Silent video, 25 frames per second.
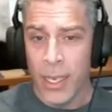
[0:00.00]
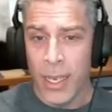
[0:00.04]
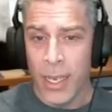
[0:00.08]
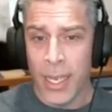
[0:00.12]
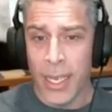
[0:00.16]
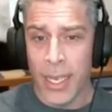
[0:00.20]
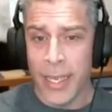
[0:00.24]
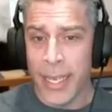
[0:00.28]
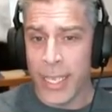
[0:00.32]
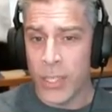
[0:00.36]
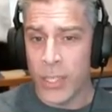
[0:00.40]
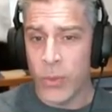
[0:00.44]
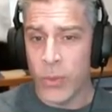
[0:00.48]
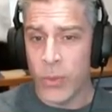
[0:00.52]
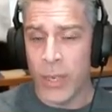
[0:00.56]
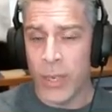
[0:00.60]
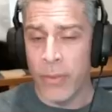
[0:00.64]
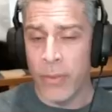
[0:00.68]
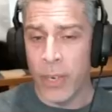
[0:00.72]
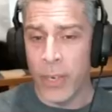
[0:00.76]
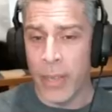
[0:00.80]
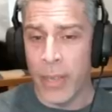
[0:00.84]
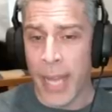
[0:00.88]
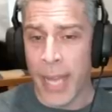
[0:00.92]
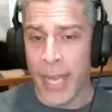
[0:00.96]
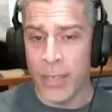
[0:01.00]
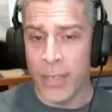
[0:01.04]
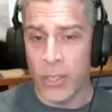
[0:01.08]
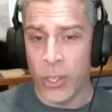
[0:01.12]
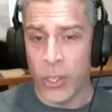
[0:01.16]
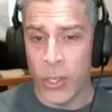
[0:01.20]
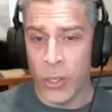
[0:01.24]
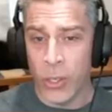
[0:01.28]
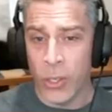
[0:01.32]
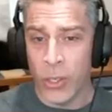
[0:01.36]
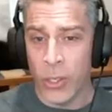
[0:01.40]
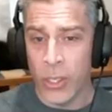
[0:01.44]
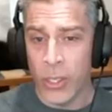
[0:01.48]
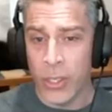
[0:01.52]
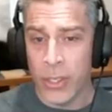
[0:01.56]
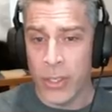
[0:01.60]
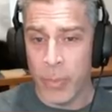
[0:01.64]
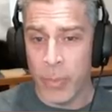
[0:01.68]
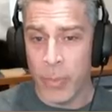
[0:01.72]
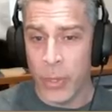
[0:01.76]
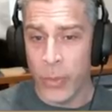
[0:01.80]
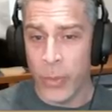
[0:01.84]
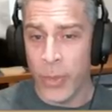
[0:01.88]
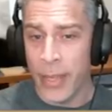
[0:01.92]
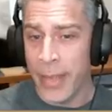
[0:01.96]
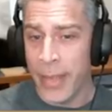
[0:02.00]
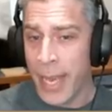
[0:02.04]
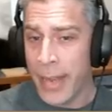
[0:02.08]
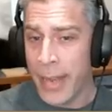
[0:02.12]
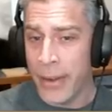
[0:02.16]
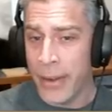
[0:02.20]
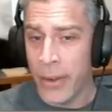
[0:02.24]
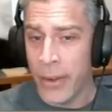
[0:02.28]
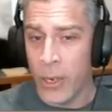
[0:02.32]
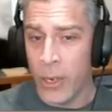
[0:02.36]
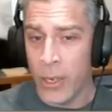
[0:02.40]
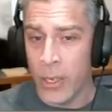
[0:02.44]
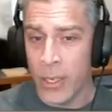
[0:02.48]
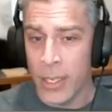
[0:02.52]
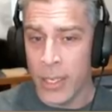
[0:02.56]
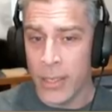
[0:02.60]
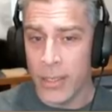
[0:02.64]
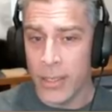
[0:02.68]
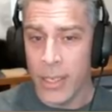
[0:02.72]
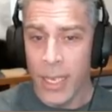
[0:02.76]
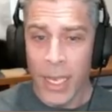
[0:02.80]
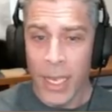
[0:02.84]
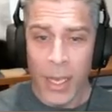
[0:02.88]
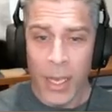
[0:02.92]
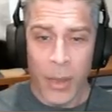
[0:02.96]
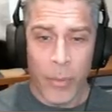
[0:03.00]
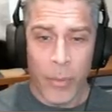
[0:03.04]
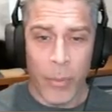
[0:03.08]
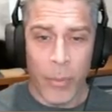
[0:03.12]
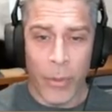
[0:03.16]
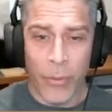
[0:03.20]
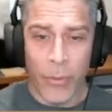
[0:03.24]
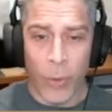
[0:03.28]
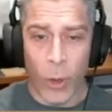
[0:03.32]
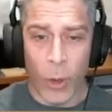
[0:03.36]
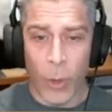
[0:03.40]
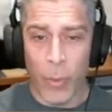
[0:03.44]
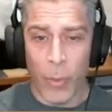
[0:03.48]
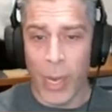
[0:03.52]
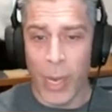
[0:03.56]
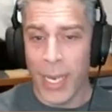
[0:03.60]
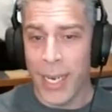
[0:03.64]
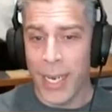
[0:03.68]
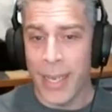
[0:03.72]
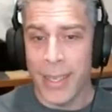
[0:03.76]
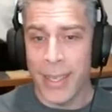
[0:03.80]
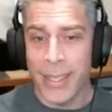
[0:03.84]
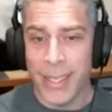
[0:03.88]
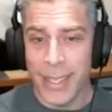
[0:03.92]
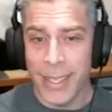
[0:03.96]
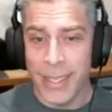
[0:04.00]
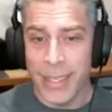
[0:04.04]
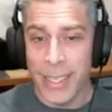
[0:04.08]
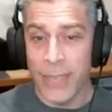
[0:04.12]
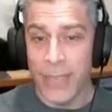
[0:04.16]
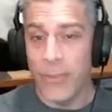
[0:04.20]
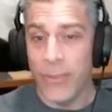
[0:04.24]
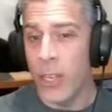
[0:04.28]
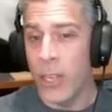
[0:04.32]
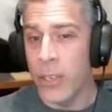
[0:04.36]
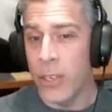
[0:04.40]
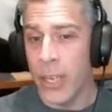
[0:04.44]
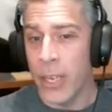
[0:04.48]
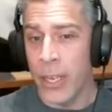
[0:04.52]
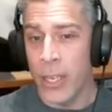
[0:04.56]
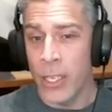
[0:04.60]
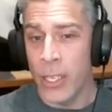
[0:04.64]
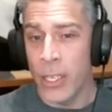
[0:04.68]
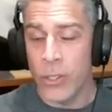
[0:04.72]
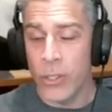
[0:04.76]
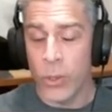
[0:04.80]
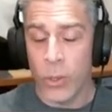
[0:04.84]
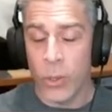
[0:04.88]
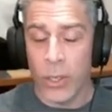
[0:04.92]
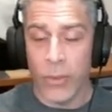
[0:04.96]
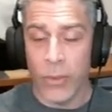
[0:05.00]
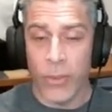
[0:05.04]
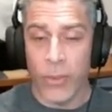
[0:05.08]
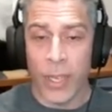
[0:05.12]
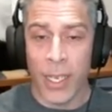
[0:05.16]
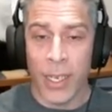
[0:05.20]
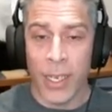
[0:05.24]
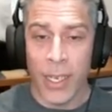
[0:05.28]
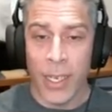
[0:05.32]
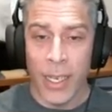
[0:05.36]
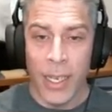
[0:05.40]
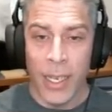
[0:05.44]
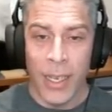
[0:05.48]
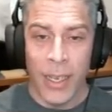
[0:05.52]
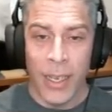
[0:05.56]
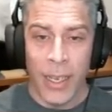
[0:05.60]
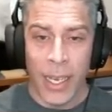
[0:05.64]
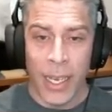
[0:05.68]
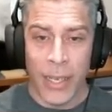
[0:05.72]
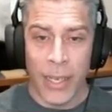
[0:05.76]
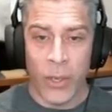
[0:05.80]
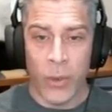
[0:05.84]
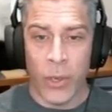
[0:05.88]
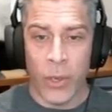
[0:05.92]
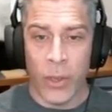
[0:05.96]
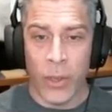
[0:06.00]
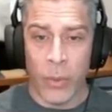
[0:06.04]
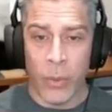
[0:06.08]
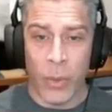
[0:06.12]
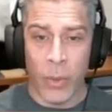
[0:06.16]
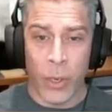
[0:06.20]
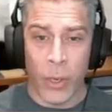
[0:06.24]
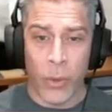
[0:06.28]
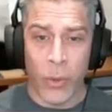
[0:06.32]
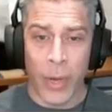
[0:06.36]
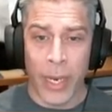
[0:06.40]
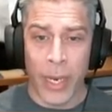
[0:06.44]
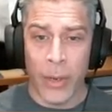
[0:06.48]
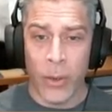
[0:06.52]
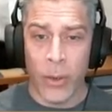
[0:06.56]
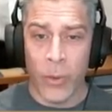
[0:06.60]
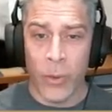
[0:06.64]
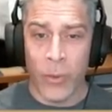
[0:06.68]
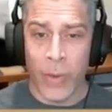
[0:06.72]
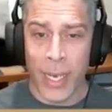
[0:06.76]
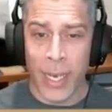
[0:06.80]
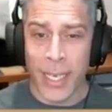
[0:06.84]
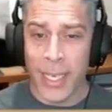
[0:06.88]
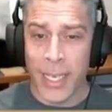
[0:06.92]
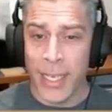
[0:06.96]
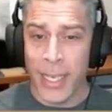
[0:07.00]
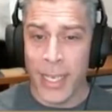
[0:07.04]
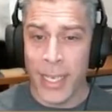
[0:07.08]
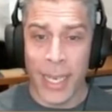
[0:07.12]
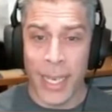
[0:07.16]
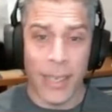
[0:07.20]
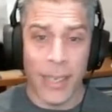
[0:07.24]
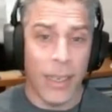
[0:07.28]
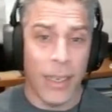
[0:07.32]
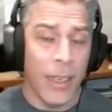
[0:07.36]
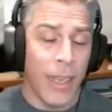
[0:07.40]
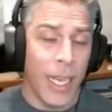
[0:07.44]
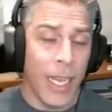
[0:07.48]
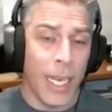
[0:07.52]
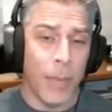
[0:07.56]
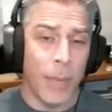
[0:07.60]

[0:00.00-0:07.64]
That's one of our last hurdles between that and hardness before making this a default on sort of thing. I don't know that we're quite ready yet, and